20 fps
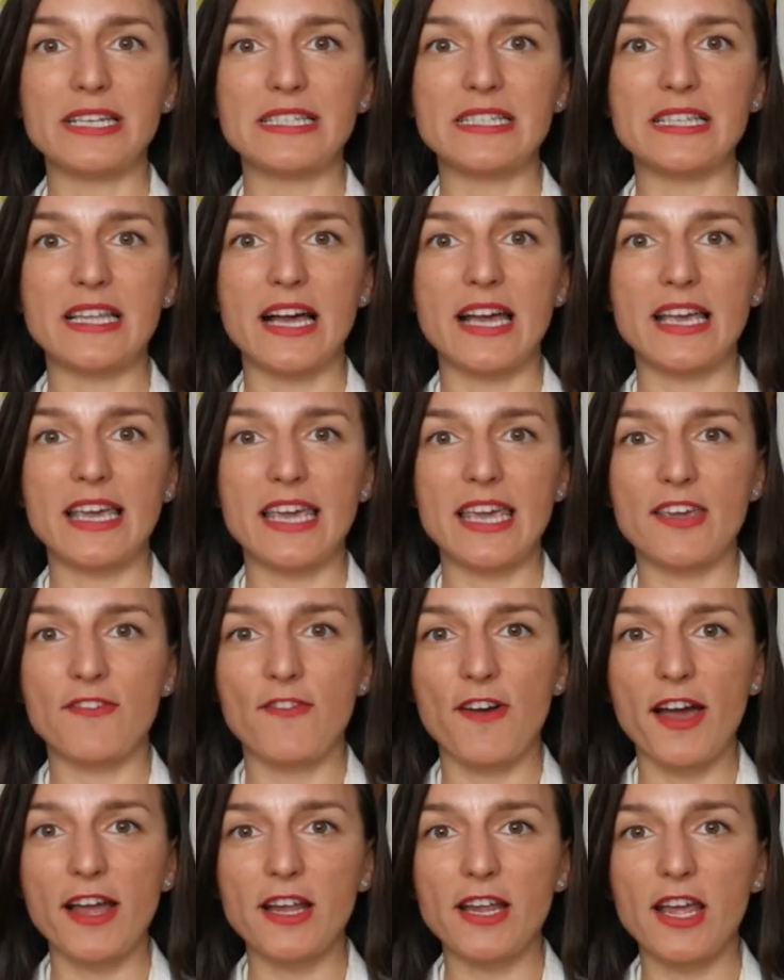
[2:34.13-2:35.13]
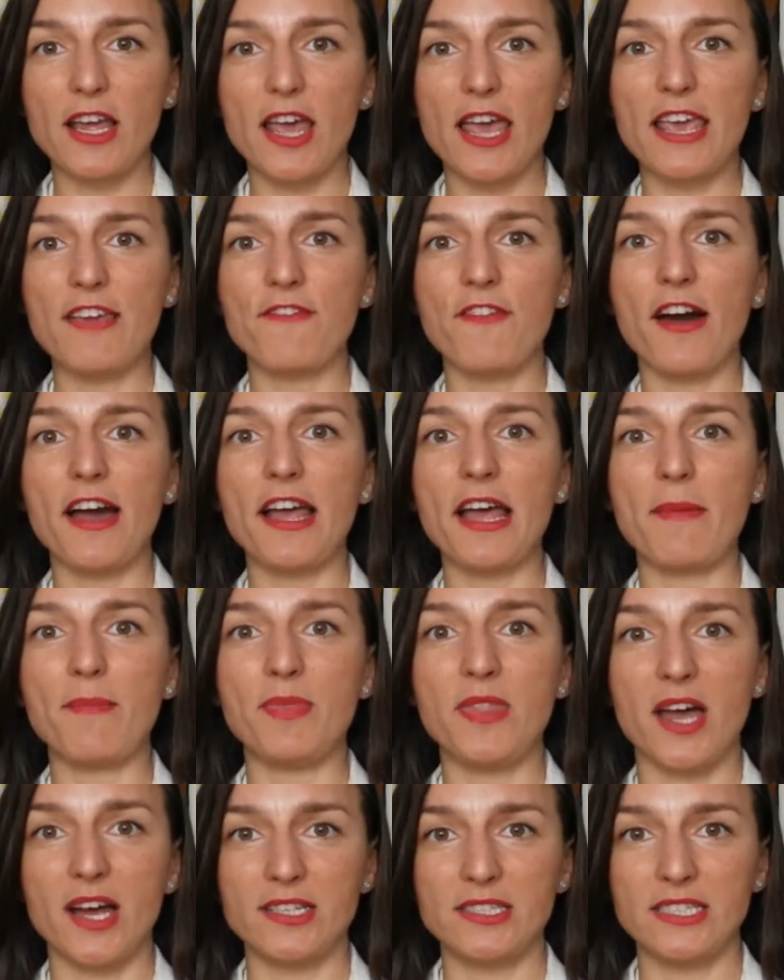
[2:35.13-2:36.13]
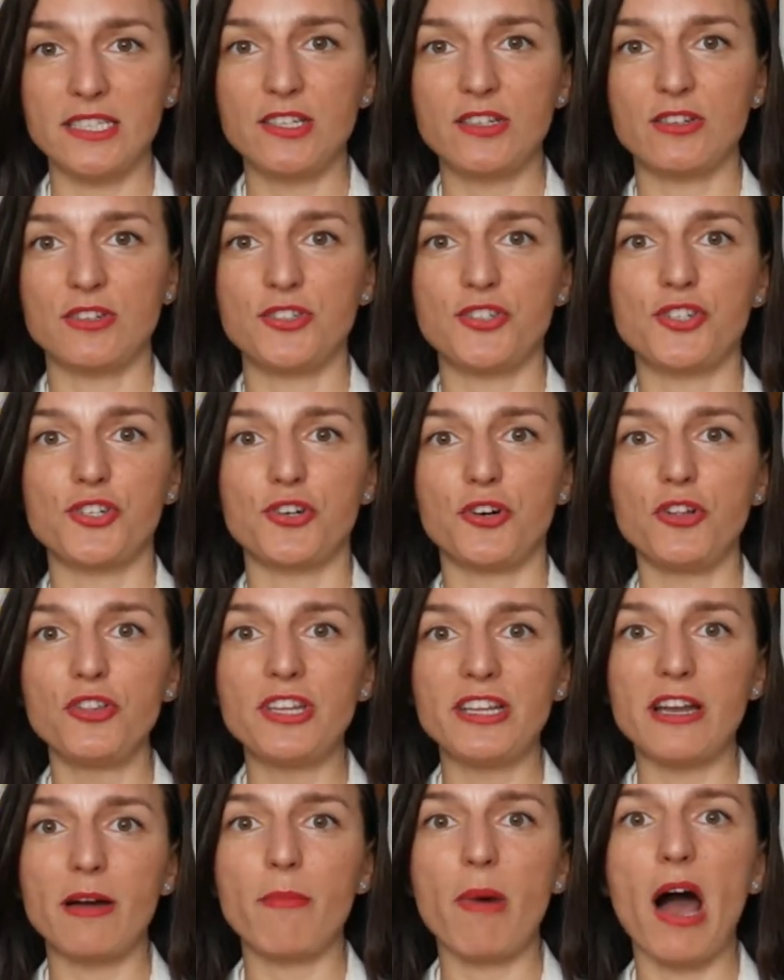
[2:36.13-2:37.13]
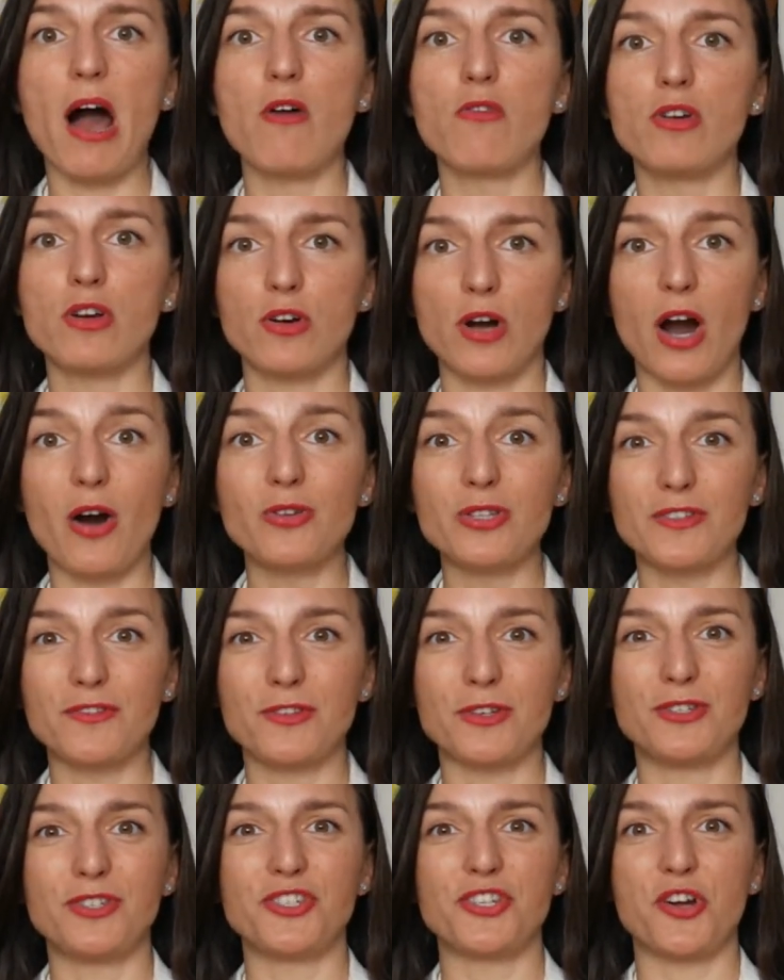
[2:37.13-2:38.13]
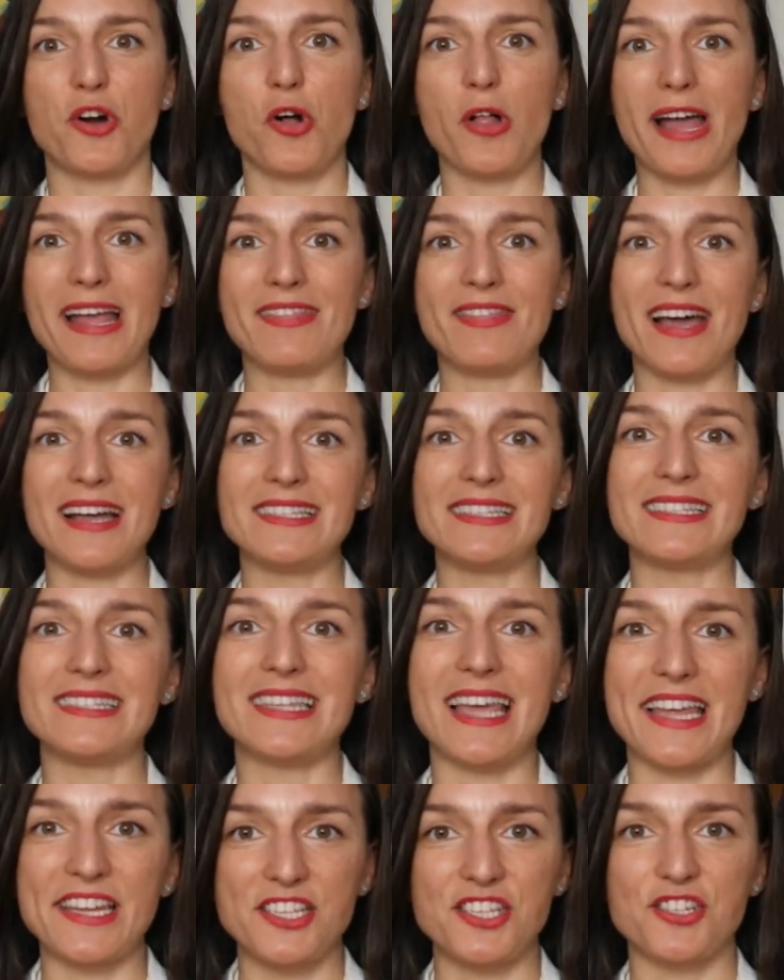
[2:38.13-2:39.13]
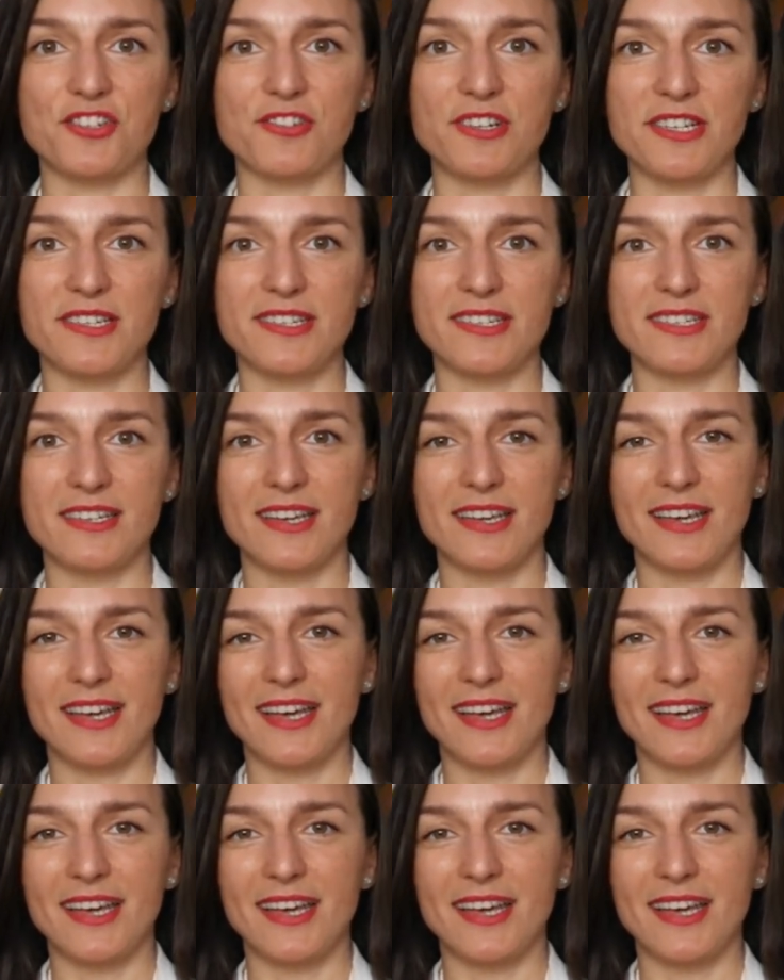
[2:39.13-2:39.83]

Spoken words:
It's like if I am not in control, then I'm out of control, and that's dangerous.